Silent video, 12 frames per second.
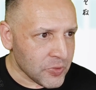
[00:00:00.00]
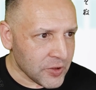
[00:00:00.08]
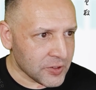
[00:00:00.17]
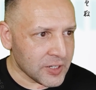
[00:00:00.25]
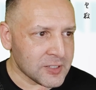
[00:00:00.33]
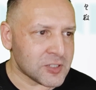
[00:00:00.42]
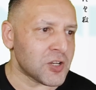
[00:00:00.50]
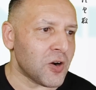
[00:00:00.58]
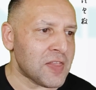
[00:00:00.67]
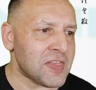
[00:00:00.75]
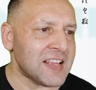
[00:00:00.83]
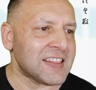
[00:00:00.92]
Okay, so I
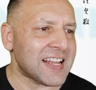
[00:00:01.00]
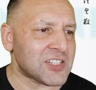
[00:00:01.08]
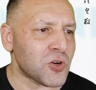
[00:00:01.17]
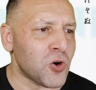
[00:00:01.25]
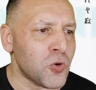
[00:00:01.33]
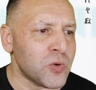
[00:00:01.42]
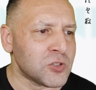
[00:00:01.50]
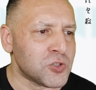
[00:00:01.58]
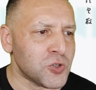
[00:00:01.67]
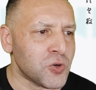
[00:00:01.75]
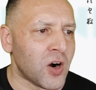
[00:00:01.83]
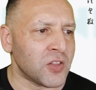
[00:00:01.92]
think that's all we'll
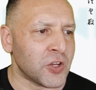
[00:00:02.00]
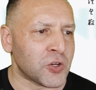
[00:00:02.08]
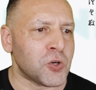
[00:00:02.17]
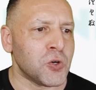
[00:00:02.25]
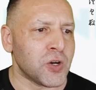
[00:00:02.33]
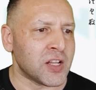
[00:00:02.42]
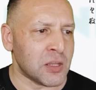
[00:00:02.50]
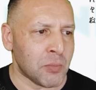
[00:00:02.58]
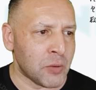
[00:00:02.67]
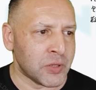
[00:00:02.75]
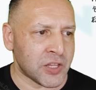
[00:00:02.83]
do on the ku at the moment.